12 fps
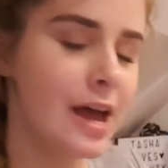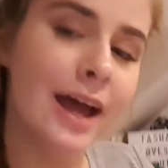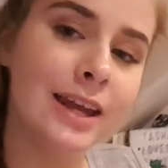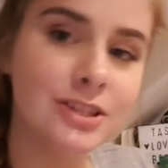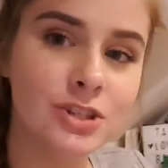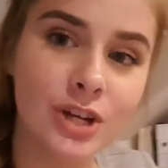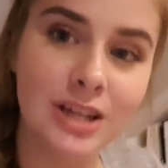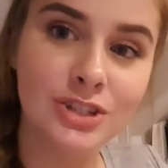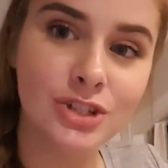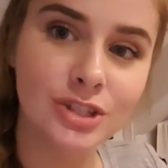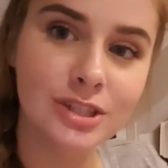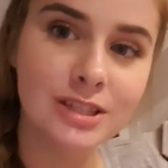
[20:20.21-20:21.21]
Any
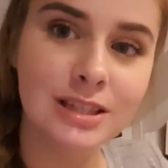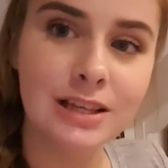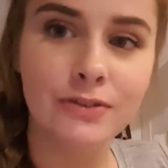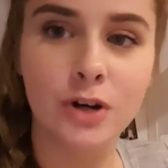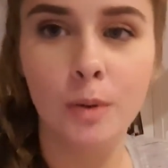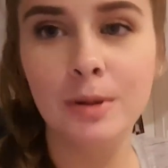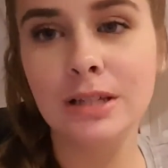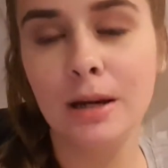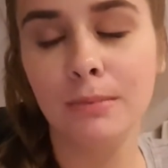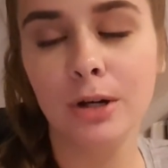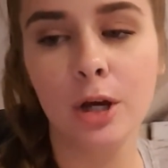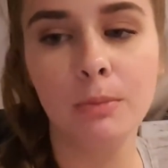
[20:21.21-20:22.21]
suggestions, leave a comment down below,